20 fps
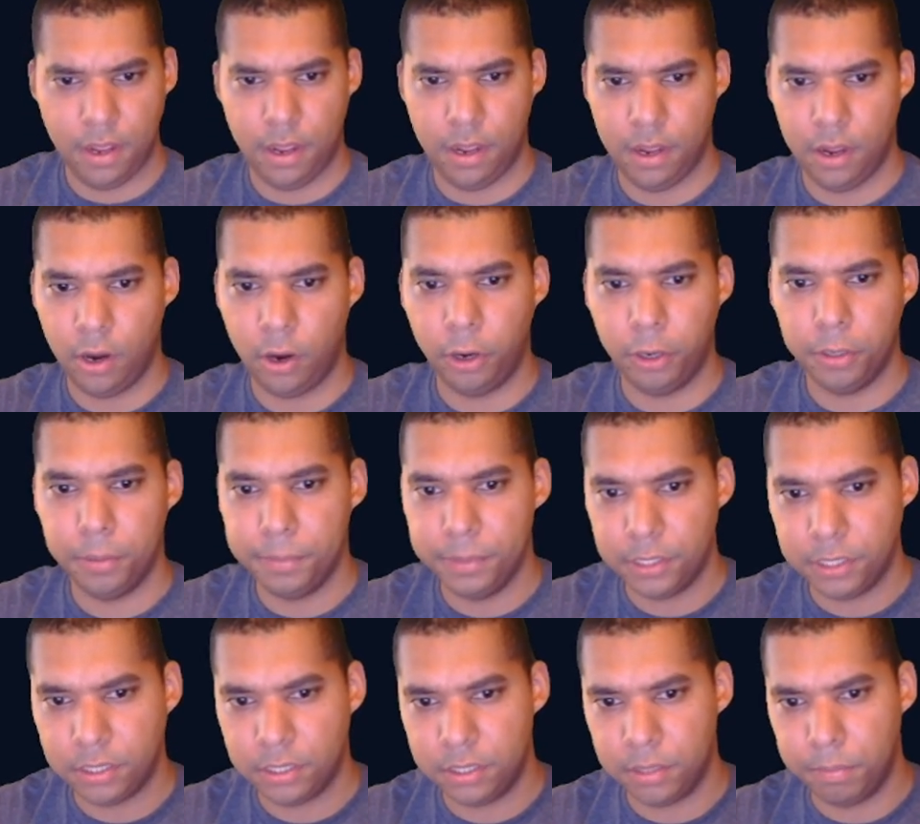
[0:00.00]

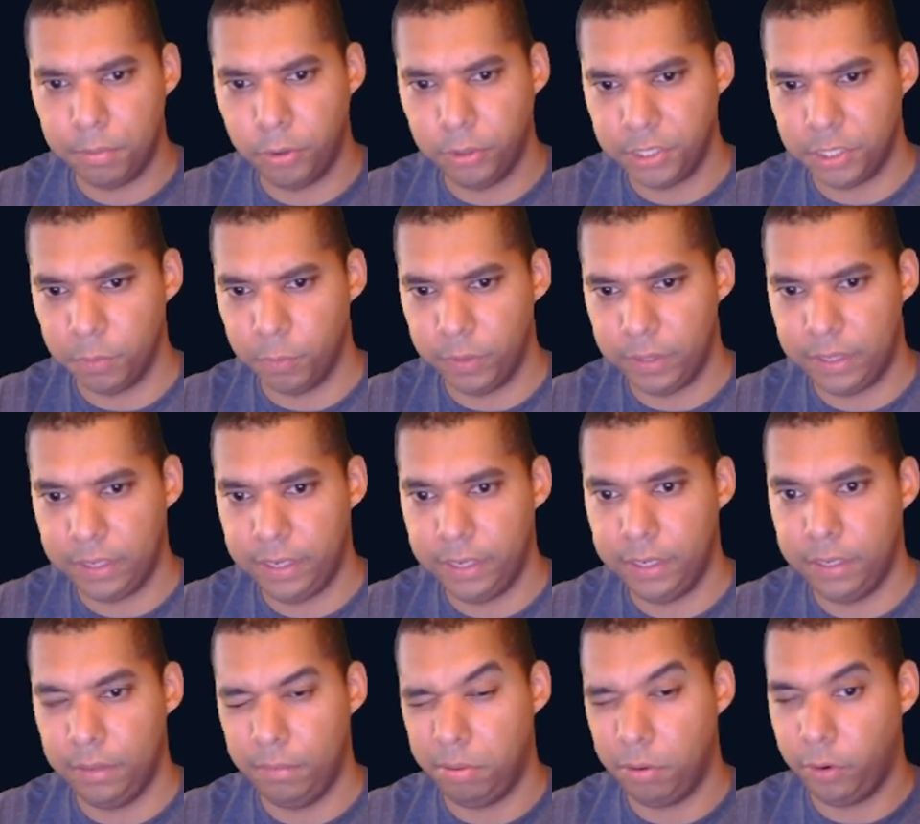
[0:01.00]
Artemis, Poison
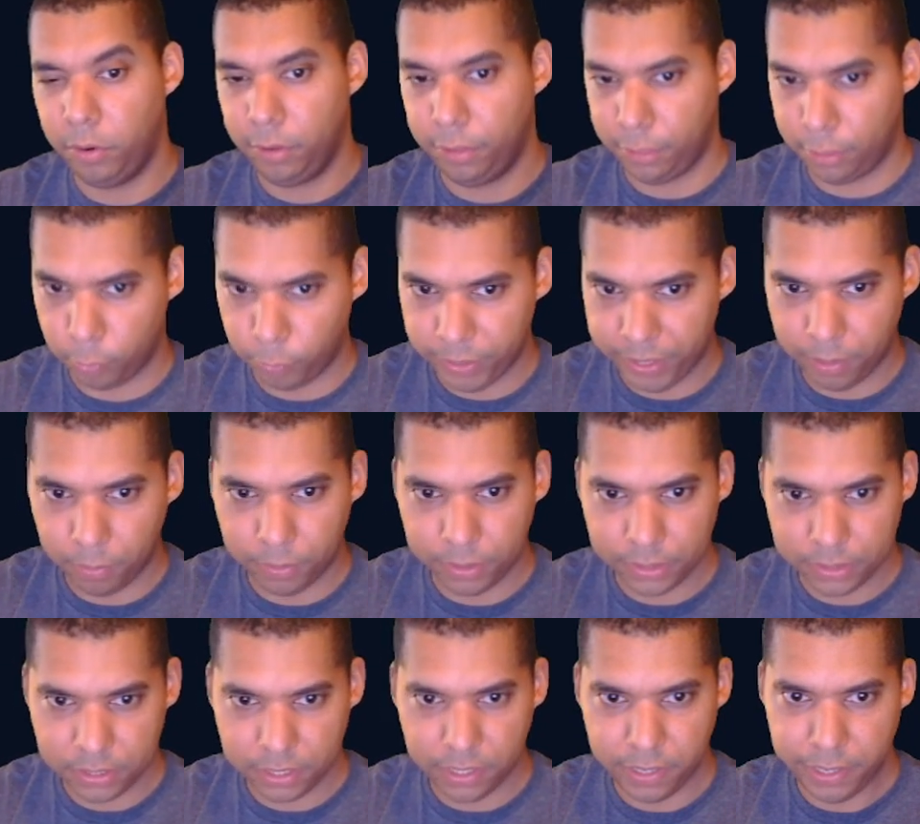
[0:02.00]
Within, Part 3, I want
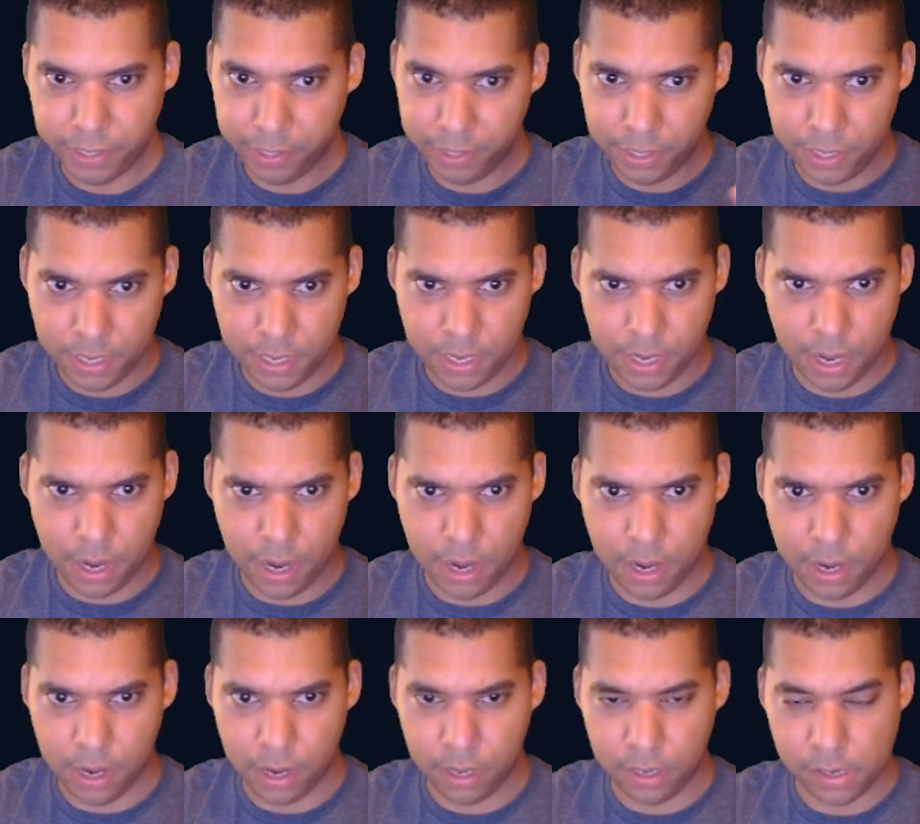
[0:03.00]
to say.
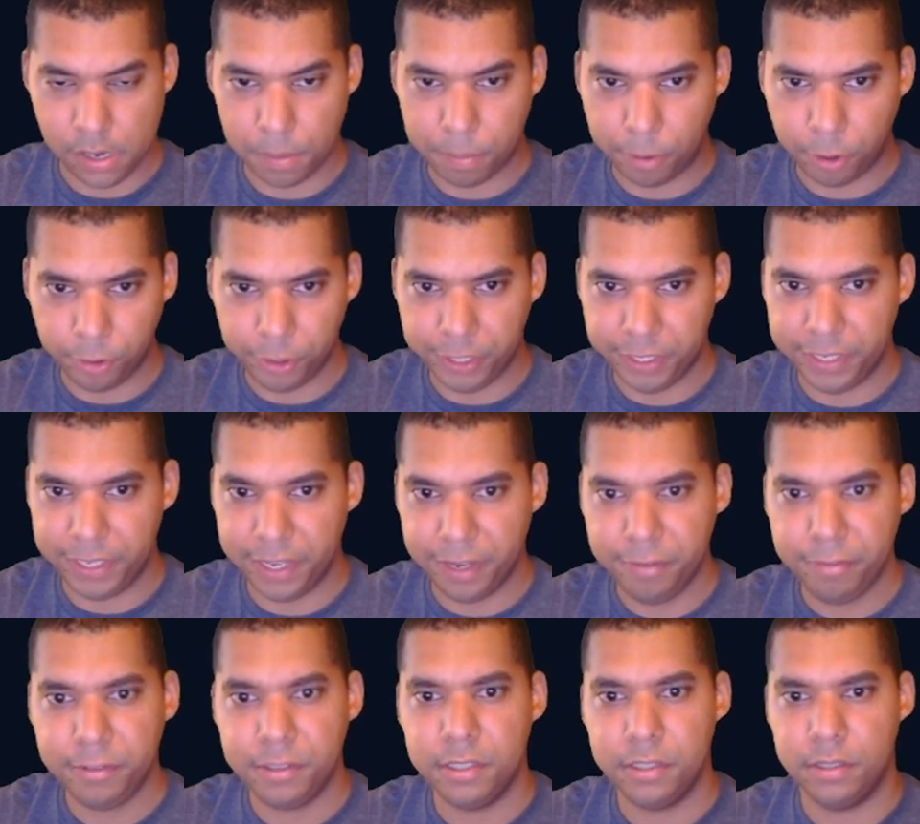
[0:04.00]
A Parting
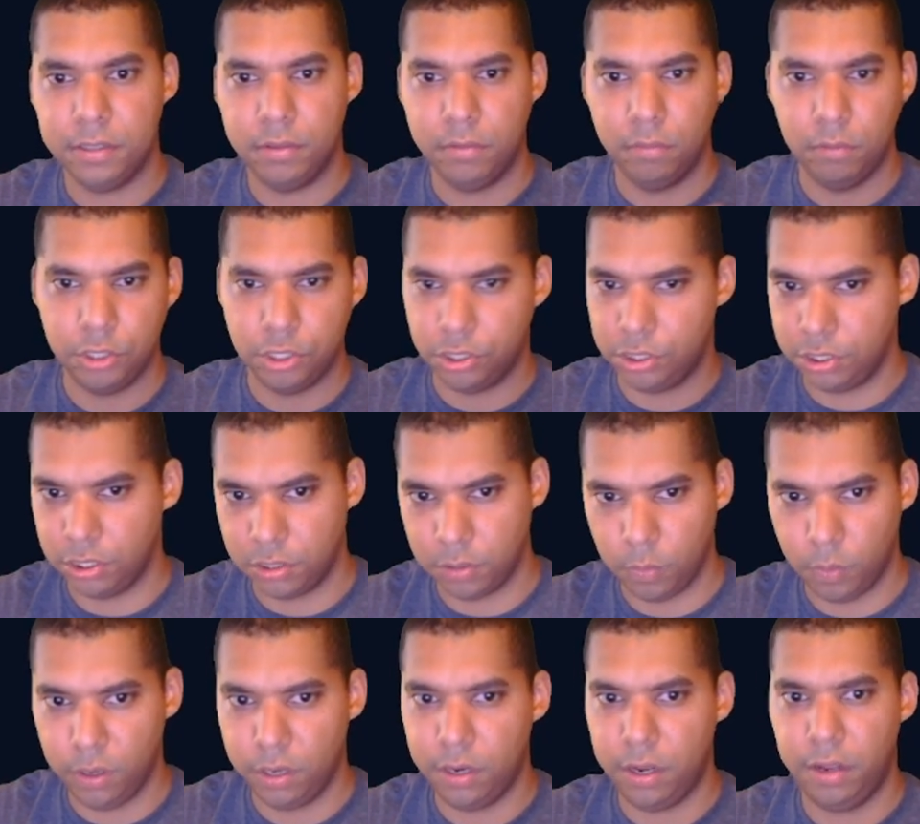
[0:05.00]
Gift, which is just a
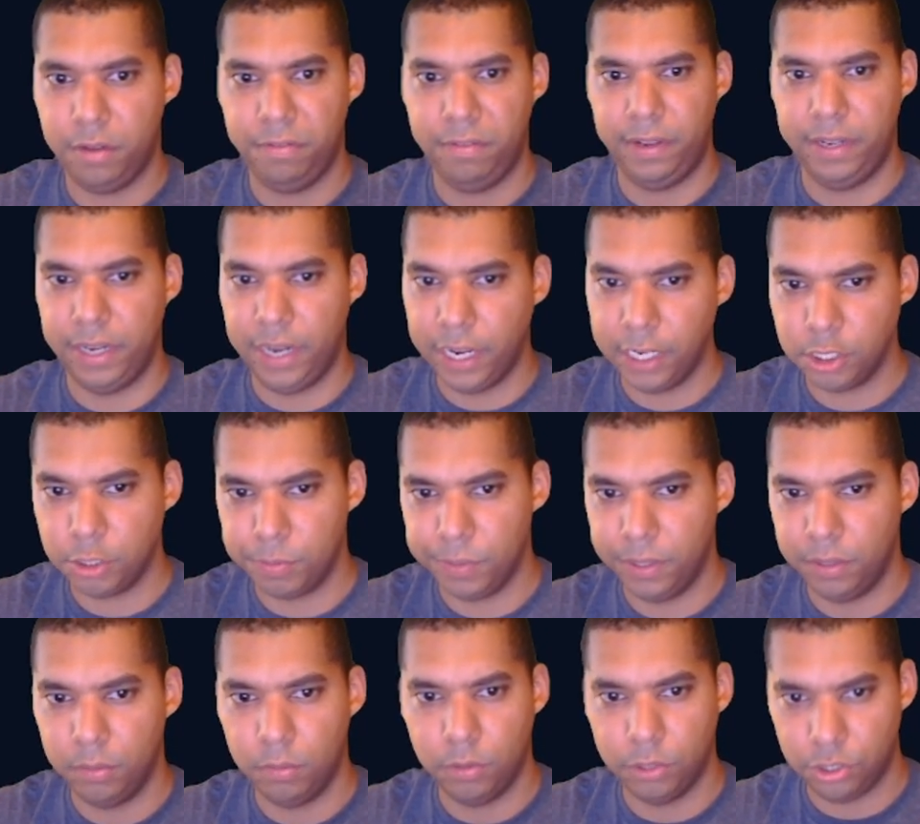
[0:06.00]
one-off. And
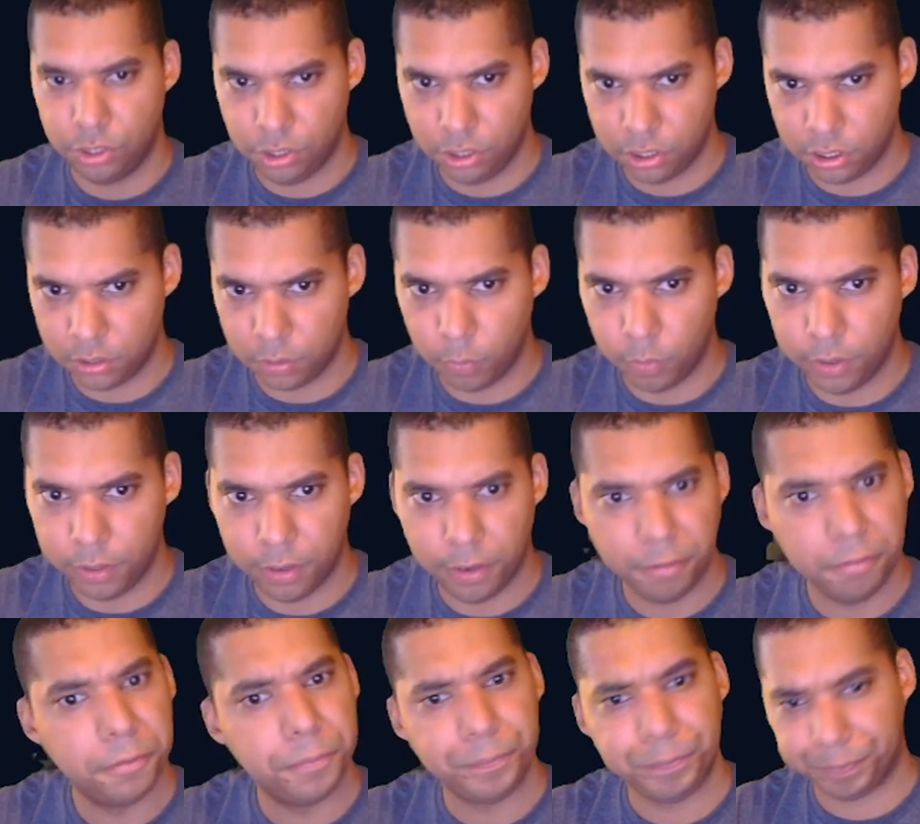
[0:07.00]
Henchman, which is just a
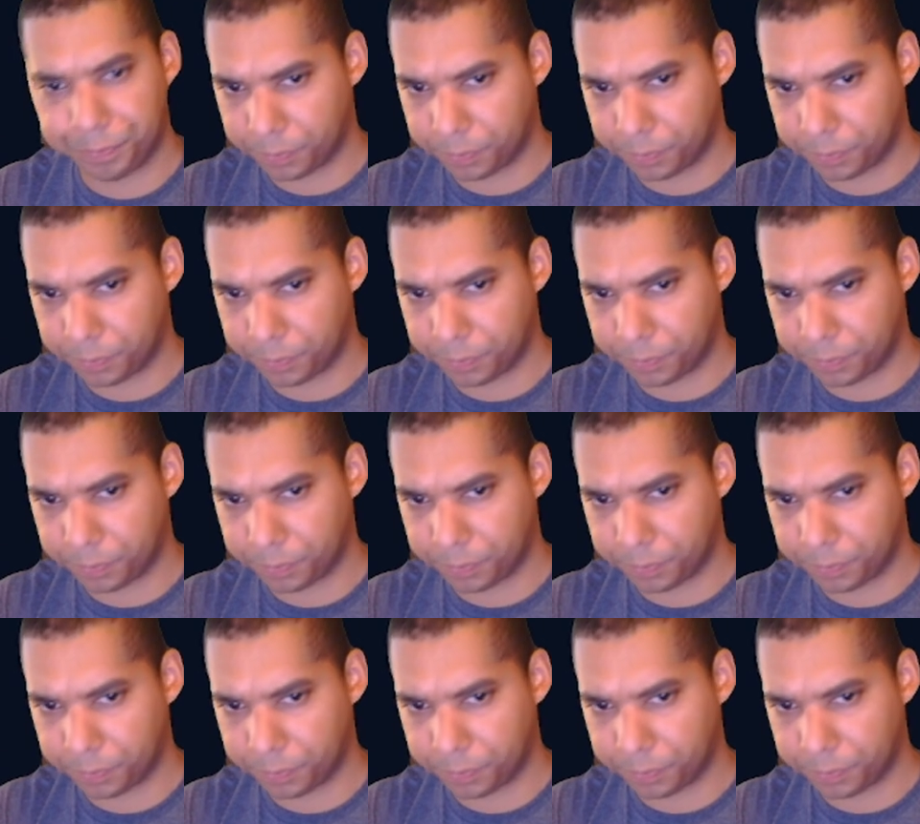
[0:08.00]
one-off.